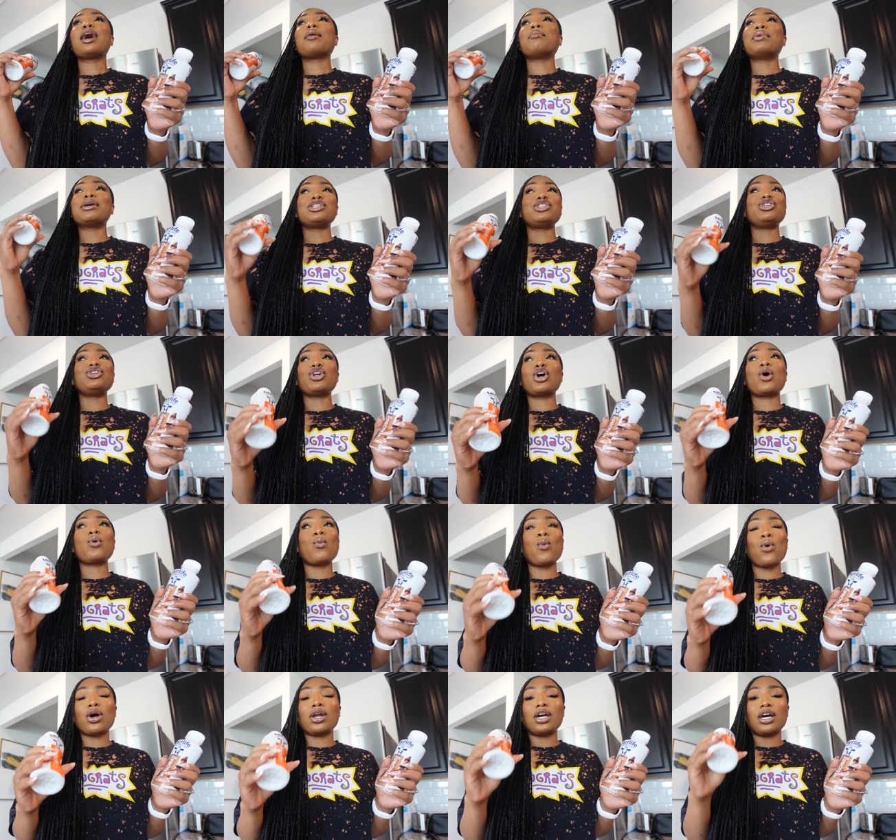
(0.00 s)
but you
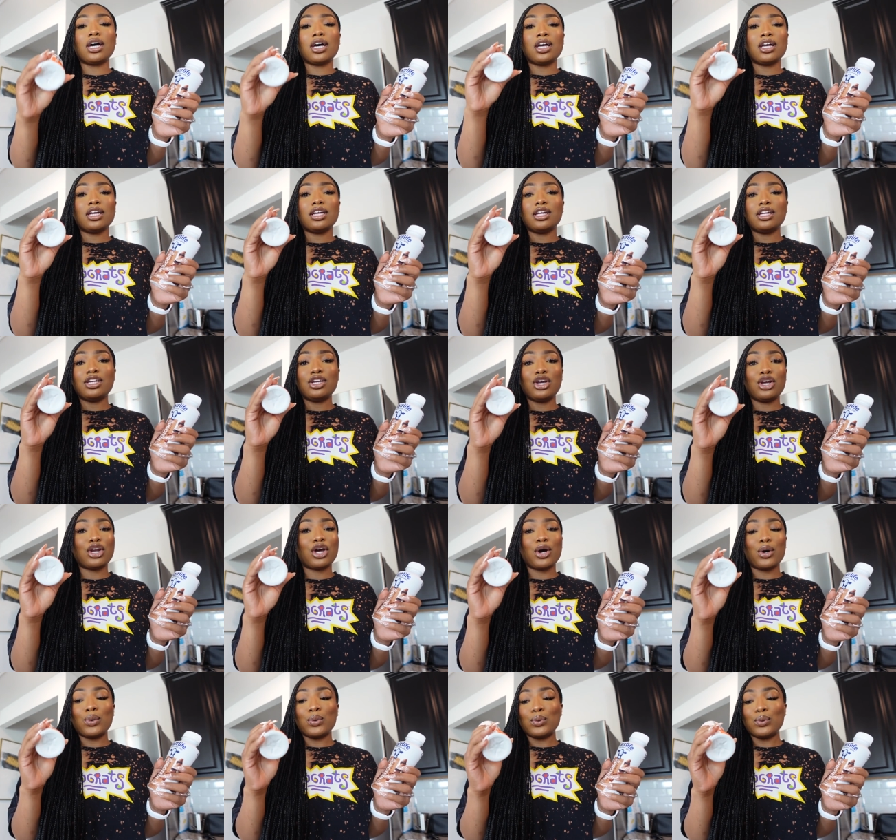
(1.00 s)
don't want to, you
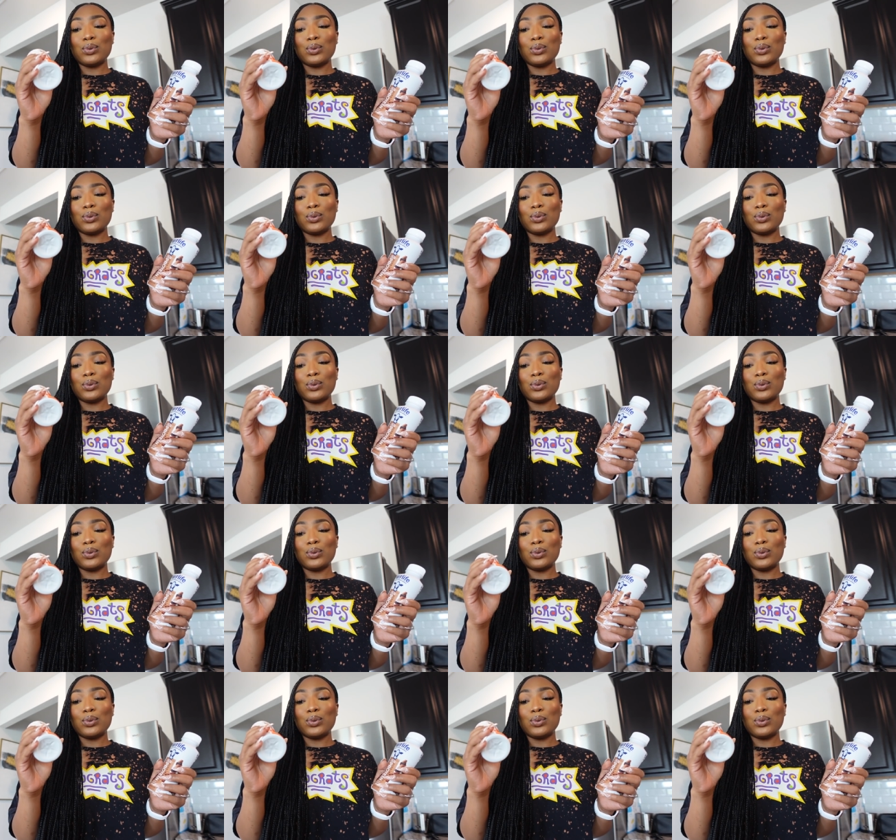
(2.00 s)
know,